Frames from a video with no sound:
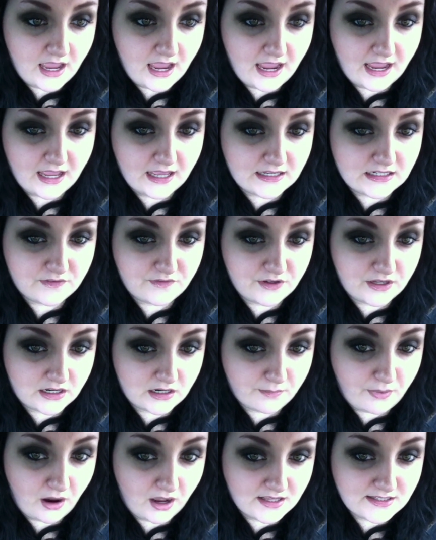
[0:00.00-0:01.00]
And if you get
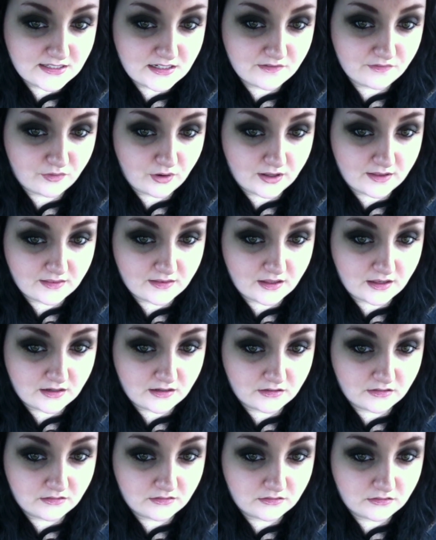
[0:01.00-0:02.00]
a positive one,
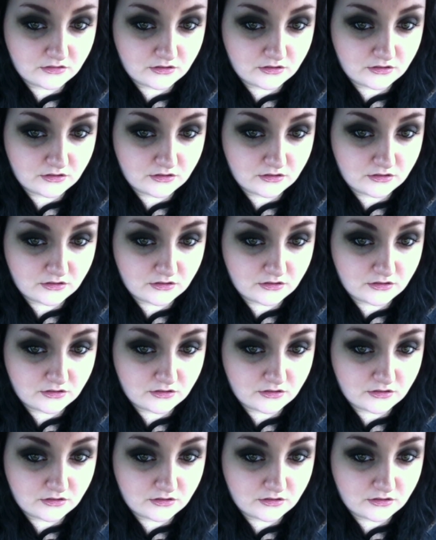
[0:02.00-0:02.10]
then